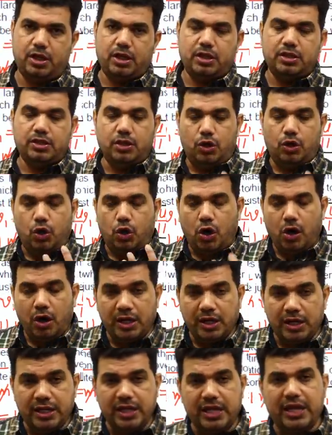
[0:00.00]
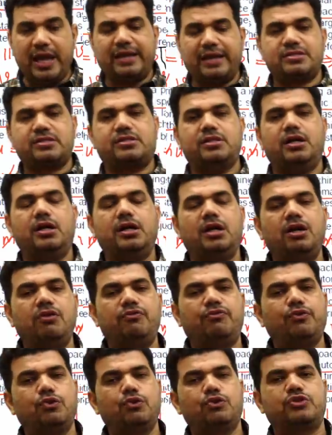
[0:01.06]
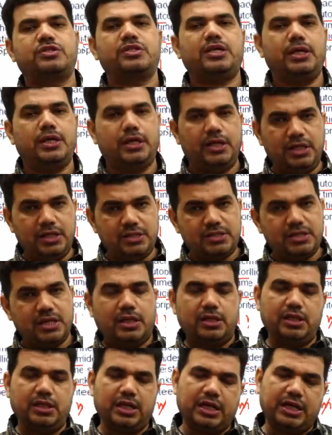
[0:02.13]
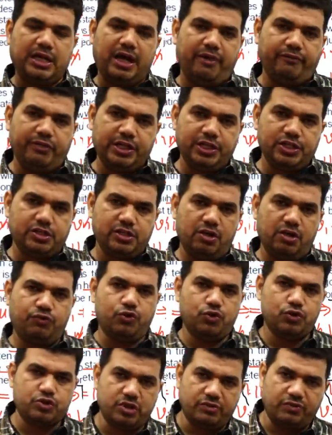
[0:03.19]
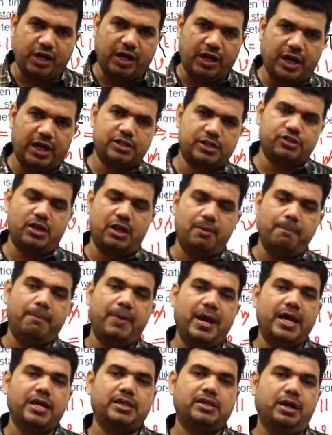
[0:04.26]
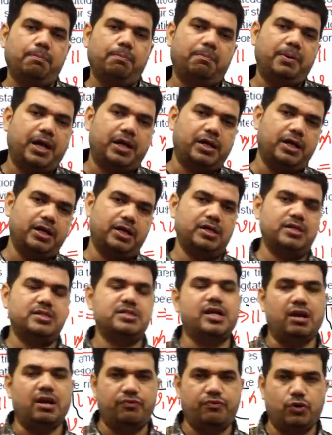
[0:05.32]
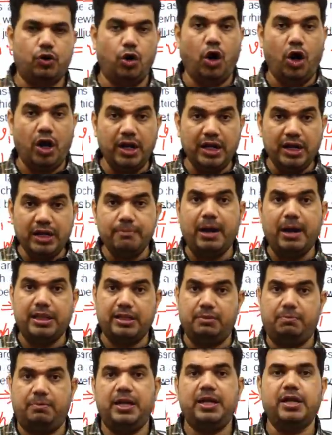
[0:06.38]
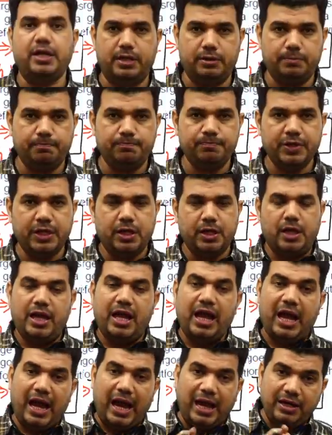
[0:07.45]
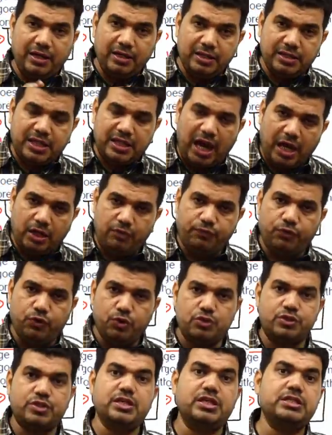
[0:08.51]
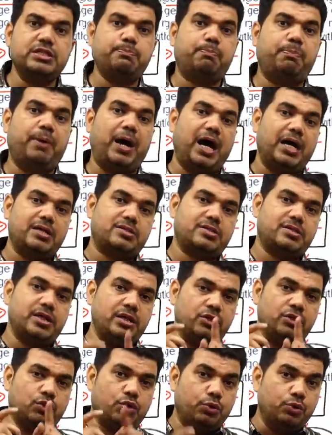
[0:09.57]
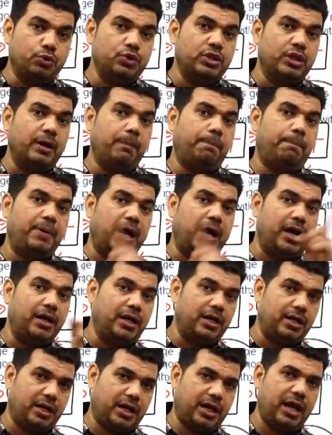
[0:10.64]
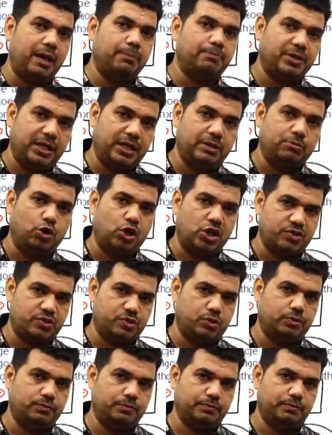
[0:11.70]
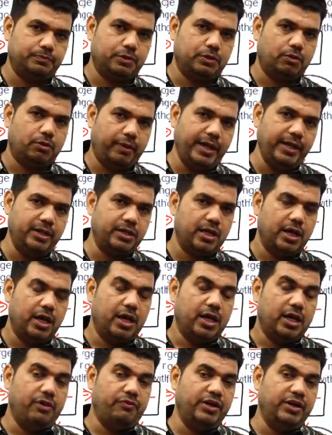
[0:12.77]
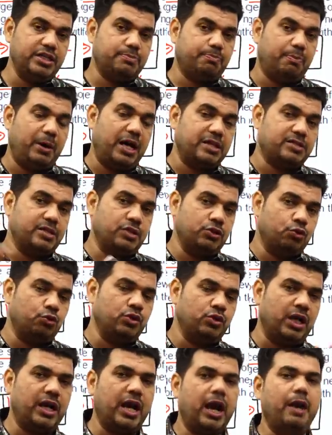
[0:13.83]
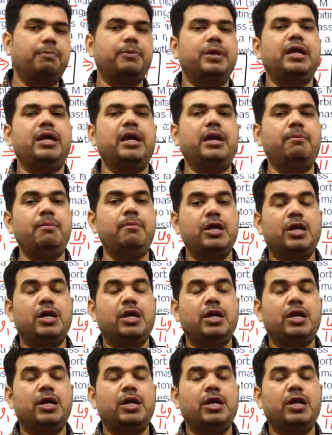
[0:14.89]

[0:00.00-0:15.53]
the only external force is the gravitational force of attraction by the planet itself, only by the planet. And that force is passing through the planet capital M also, right? If it is passing through the capital M,